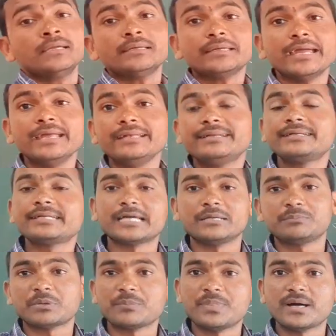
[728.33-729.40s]
8
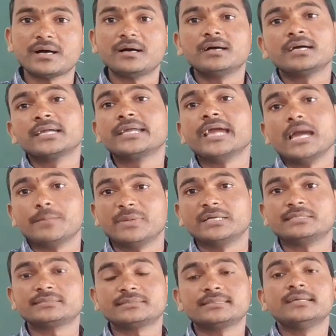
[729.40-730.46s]
type of the
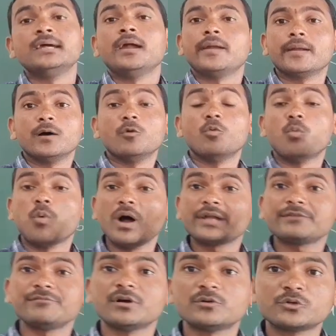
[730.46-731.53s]
gametes. Now
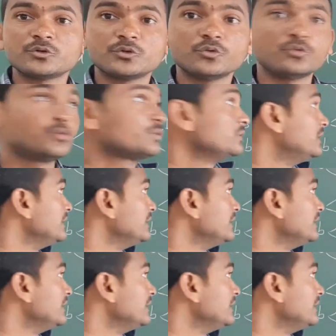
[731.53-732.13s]
what we have to do?